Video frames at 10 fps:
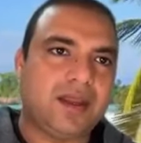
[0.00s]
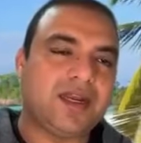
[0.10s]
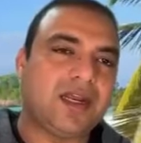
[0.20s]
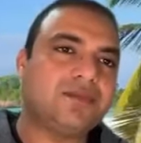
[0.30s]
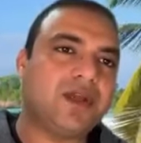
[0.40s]

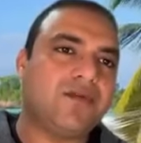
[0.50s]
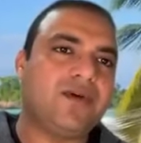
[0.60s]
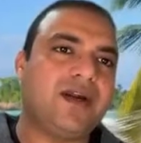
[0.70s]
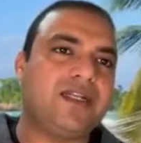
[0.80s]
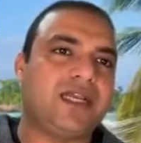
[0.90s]
in terms
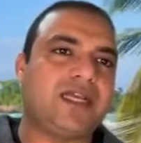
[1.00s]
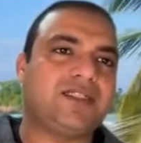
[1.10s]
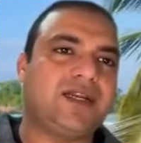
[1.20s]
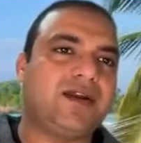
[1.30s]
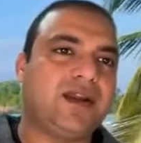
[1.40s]
of a
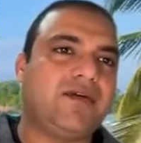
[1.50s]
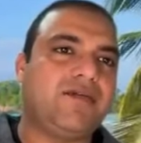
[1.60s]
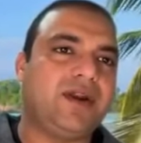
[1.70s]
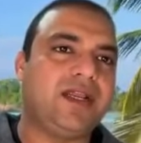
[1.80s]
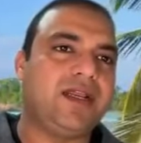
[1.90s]
disaster
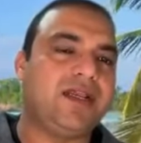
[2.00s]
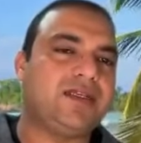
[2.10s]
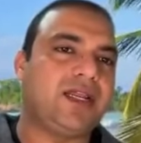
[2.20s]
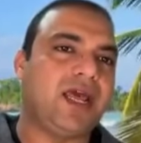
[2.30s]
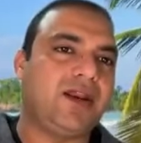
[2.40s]
recovery
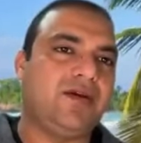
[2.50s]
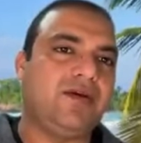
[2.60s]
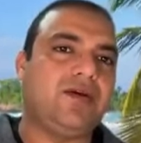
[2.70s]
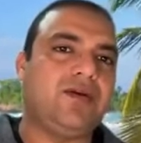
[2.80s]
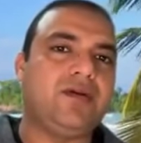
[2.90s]

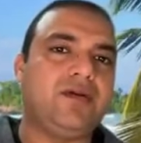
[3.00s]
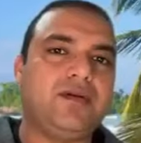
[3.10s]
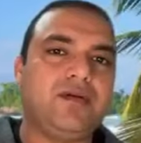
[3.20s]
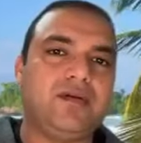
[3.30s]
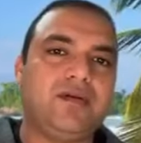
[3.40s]
scenario,
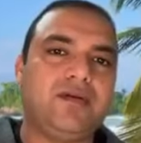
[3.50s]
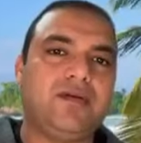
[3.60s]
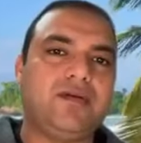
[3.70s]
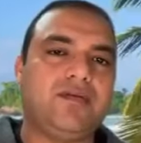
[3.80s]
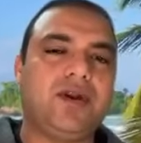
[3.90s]

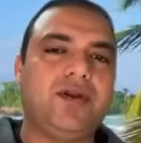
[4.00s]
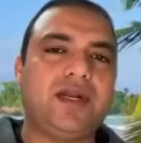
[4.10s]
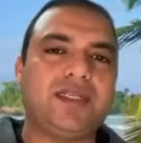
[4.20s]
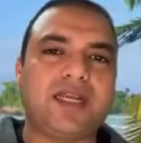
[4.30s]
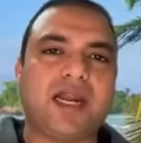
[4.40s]
what do you
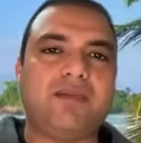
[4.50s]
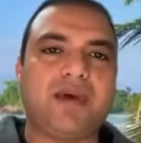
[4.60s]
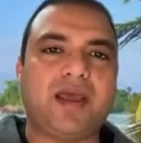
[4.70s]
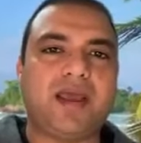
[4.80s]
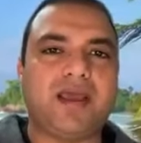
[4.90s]
understand
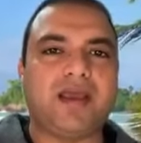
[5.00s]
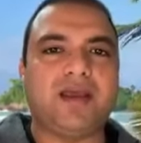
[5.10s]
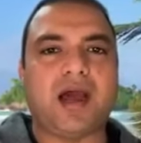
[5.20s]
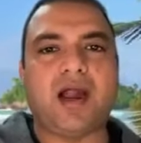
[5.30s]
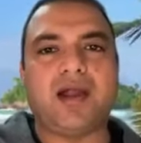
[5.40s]
by
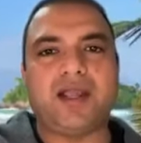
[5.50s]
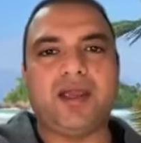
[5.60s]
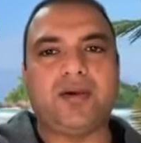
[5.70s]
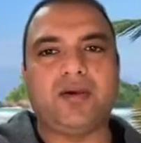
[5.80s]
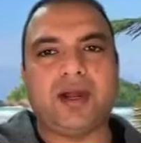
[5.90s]

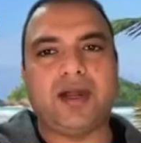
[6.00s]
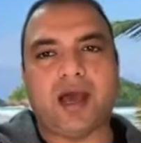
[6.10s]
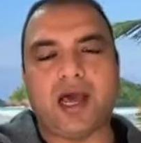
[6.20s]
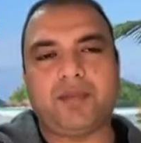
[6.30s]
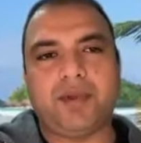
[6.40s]
RTO and
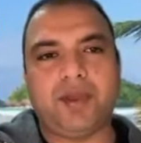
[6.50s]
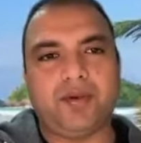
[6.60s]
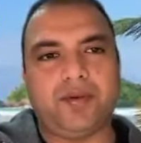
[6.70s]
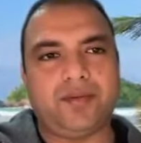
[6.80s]
RPO?